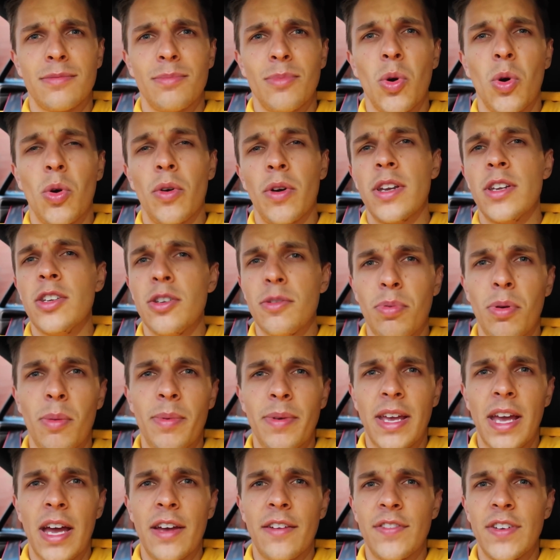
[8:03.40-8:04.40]
more in, you
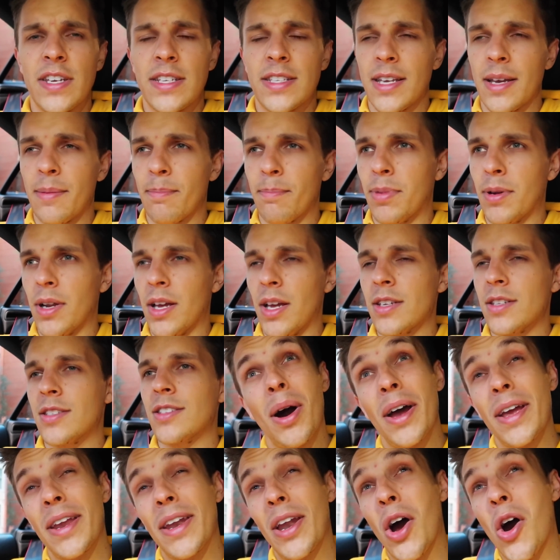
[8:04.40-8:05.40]
probably get a V10 Plus.
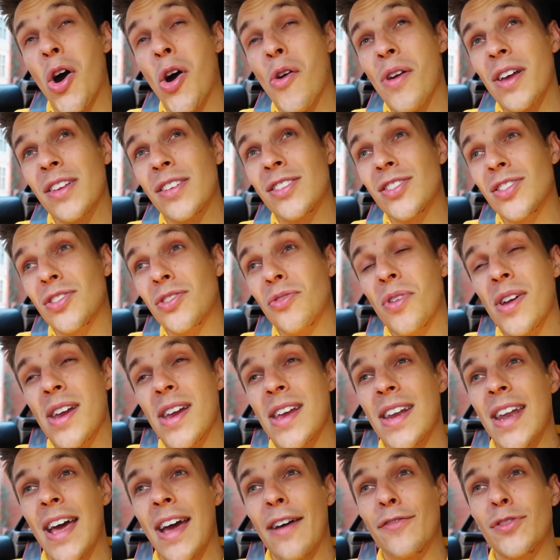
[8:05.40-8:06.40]
Buy an
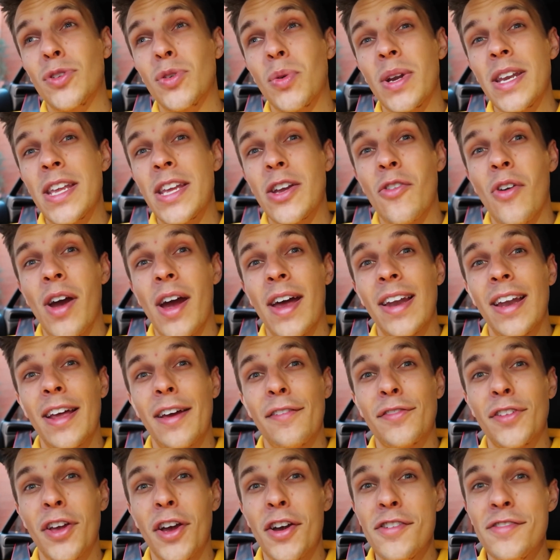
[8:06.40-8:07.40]
RS3 and have 20 grand
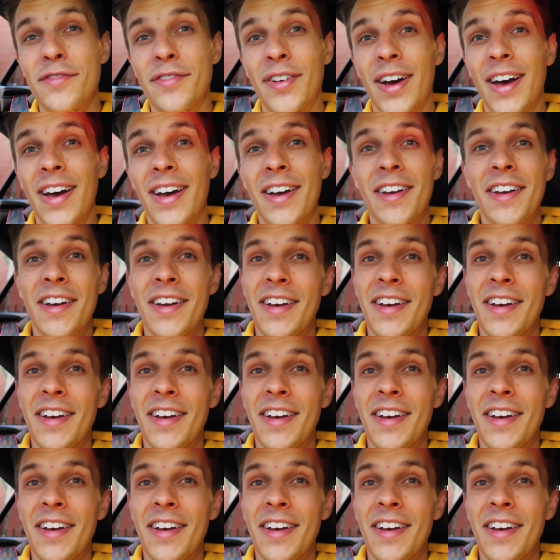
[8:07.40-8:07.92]
left over.